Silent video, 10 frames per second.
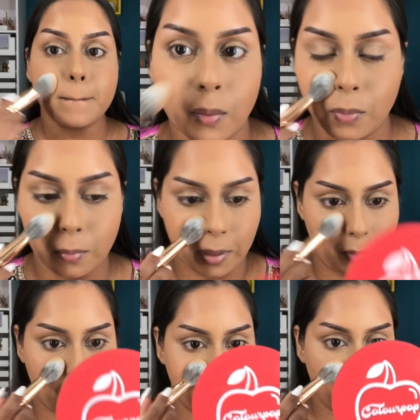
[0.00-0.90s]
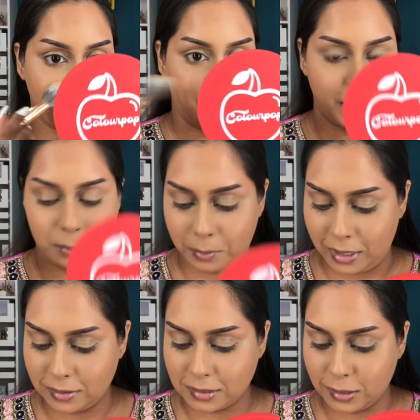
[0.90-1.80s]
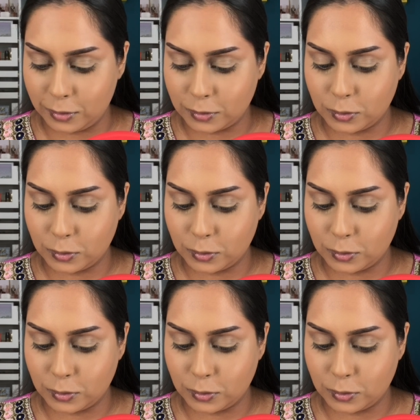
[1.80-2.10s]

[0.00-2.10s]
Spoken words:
Oh my god, yo, my base looks